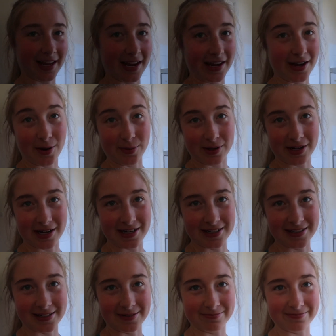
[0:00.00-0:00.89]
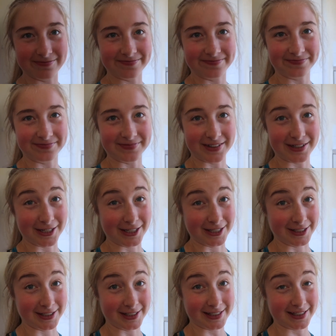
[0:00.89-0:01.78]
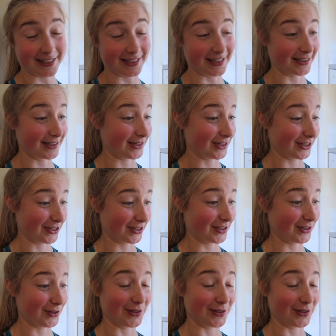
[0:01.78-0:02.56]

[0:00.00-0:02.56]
now I'm going to eat it because it's just